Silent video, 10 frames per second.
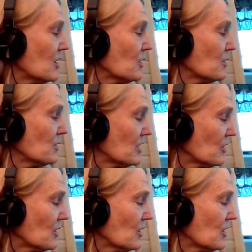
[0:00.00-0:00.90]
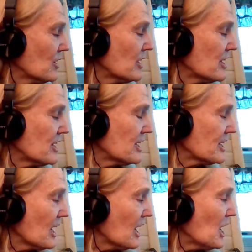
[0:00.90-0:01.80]
Oh
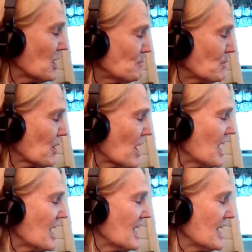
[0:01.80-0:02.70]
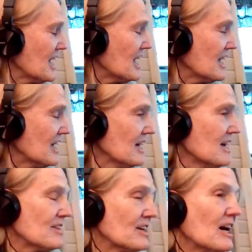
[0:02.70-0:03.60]
Lord, I pray
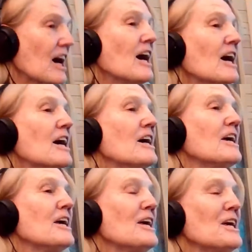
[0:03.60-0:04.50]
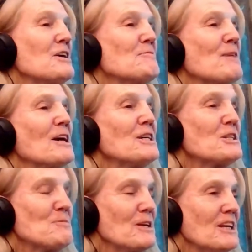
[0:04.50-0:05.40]
that I
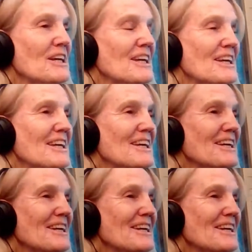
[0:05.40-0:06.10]
might be